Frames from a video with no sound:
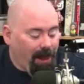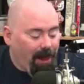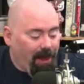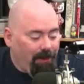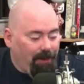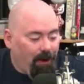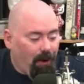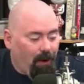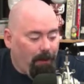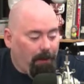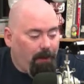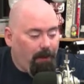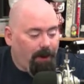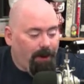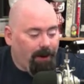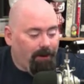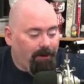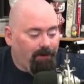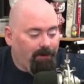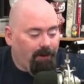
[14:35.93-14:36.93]
The whole
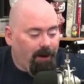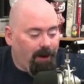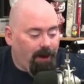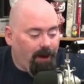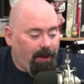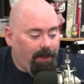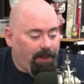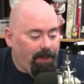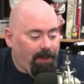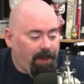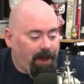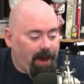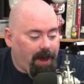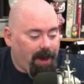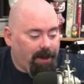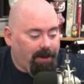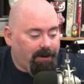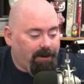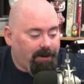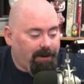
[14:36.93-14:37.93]
point is
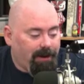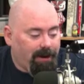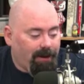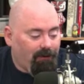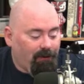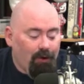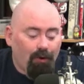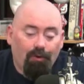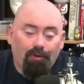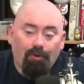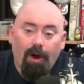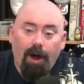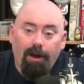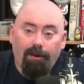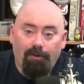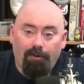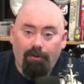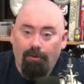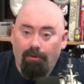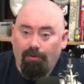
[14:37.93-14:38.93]
that if you try
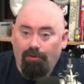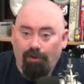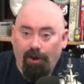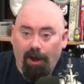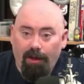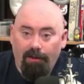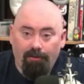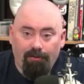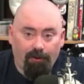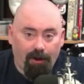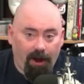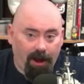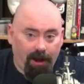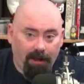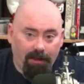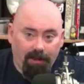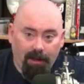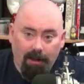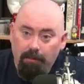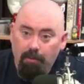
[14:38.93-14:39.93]
to change
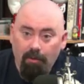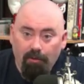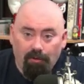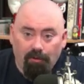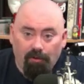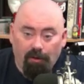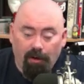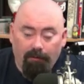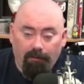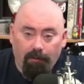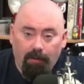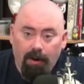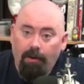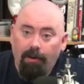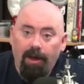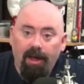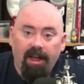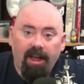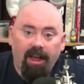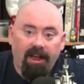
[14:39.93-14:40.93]
anything, move stuff around,
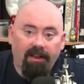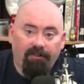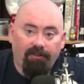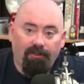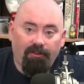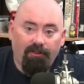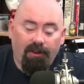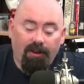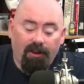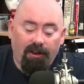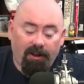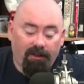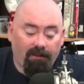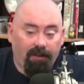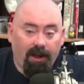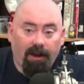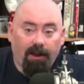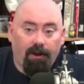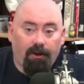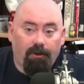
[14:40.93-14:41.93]
it's
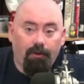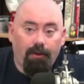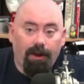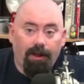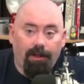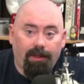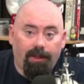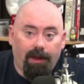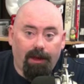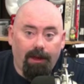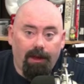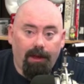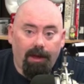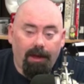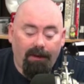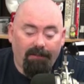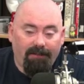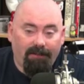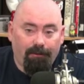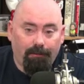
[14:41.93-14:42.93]
not gonna do anything
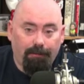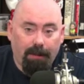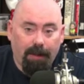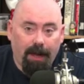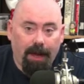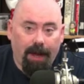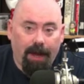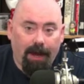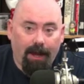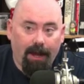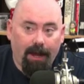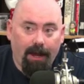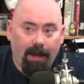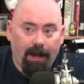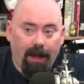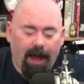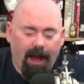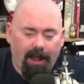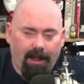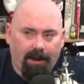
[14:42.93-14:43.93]
if it's playing,
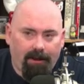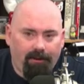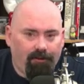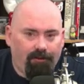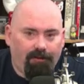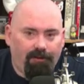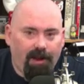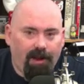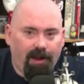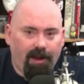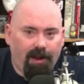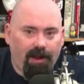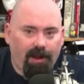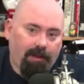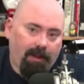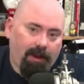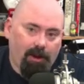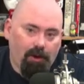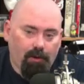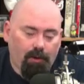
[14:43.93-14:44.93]
and then it just stops, and
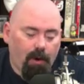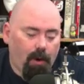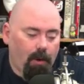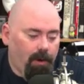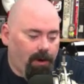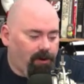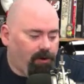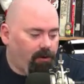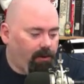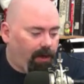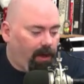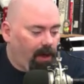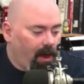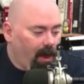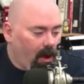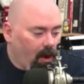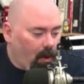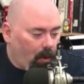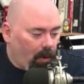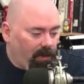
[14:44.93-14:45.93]
then you go and do it.
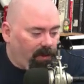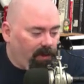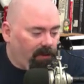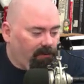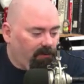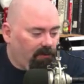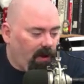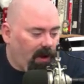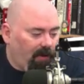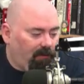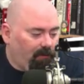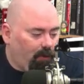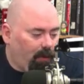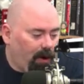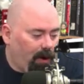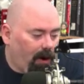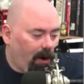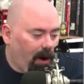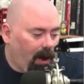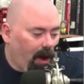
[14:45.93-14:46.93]
With this
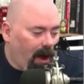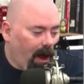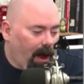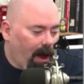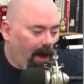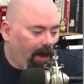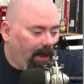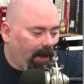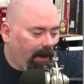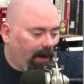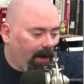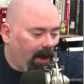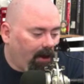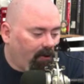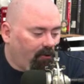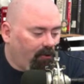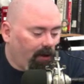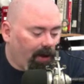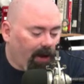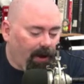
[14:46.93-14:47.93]
software, I can
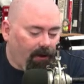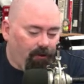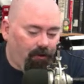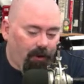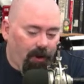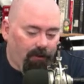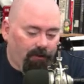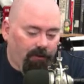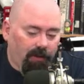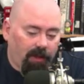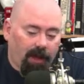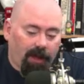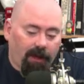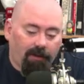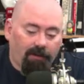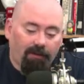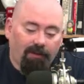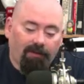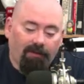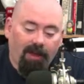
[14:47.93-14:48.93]
actually adjust
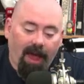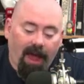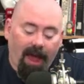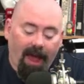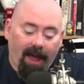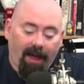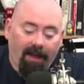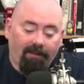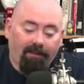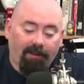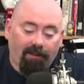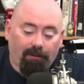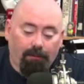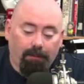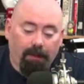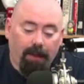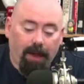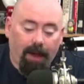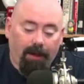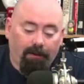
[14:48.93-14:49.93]
things as it's
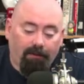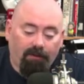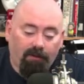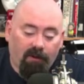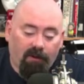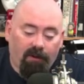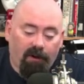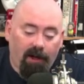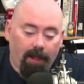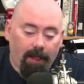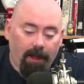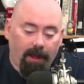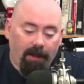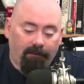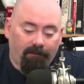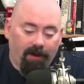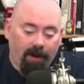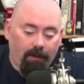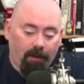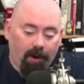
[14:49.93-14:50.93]
playing. So
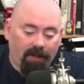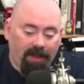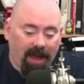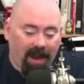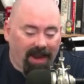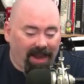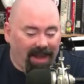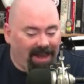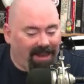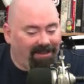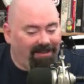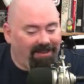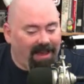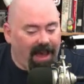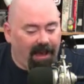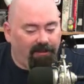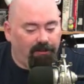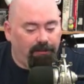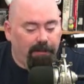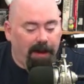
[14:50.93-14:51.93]
if I want that
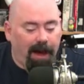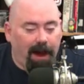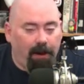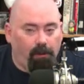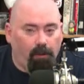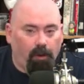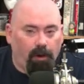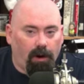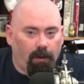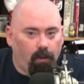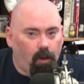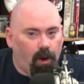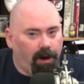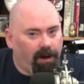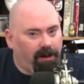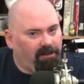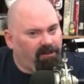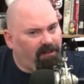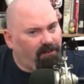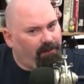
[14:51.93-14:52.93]
exact spot where I
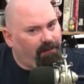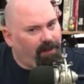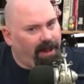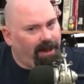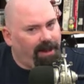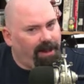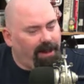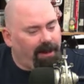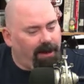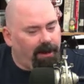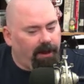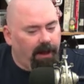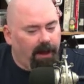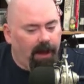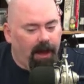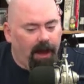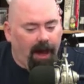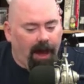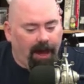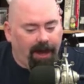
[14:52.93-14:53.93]
want to fade in,
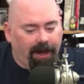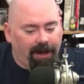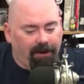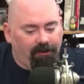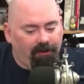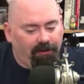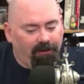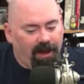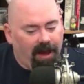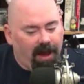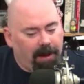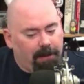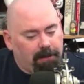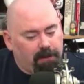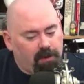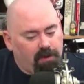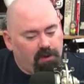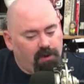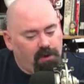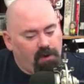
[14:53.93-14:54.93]
I can just kind of
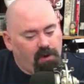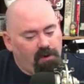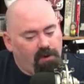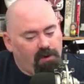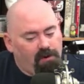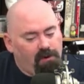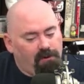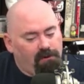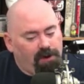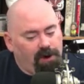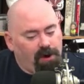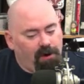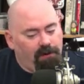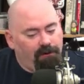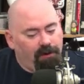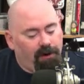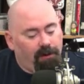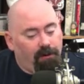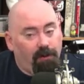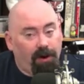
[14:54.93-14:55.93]
move it
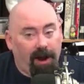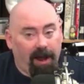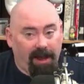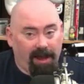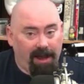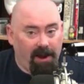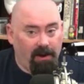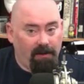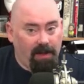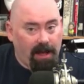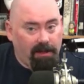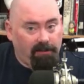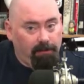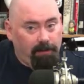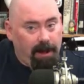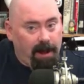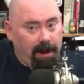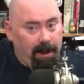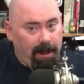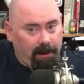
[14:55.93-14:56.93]
over, and when I hear that
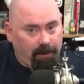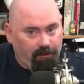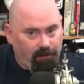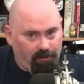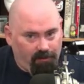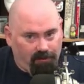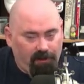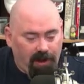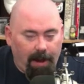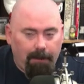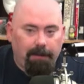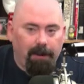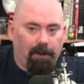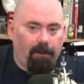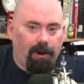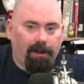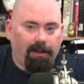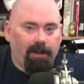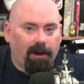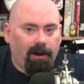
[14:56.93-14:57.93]
spot, I stop it
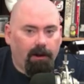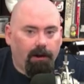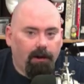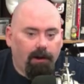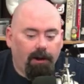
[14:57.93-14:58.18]
right there.